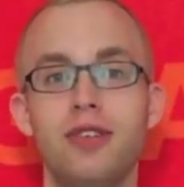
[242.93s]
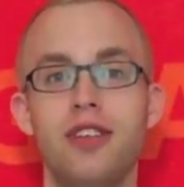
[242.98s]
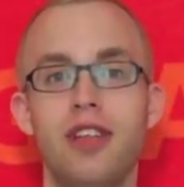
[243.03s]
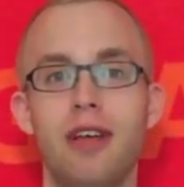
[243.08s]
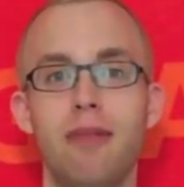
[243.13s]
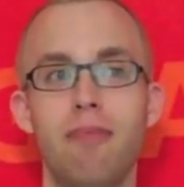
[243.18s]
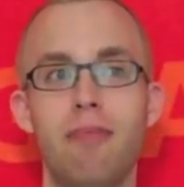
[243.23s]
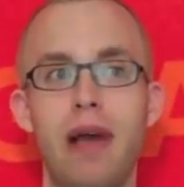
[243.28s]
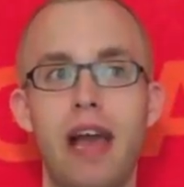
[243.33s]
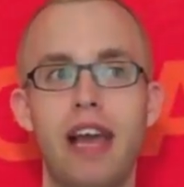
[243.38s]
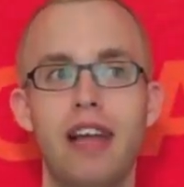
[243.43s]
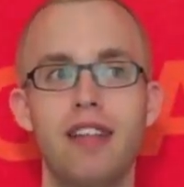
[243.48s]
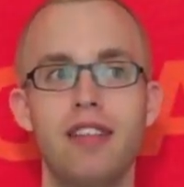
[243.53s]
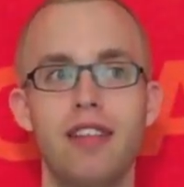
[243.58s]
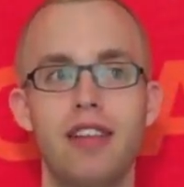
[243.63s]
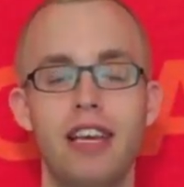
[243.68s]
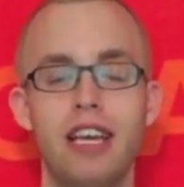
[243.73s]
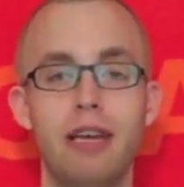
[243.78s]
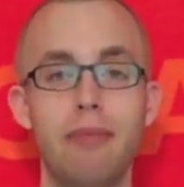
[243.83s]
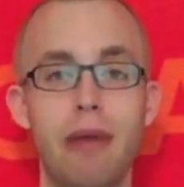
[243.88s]
That made
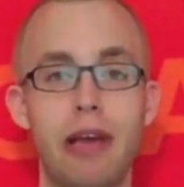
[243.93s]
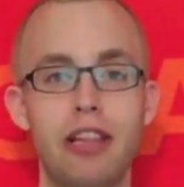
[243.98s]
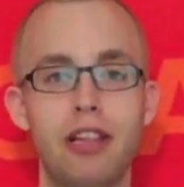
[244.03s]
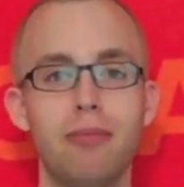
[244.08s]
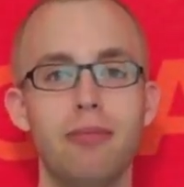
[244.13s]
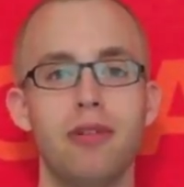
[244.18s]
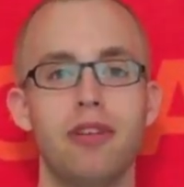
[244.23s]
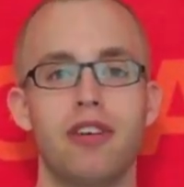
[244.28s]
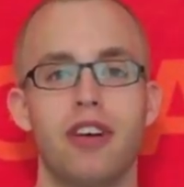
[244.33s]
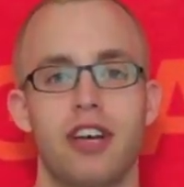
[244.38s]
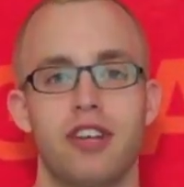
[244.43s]
he made them look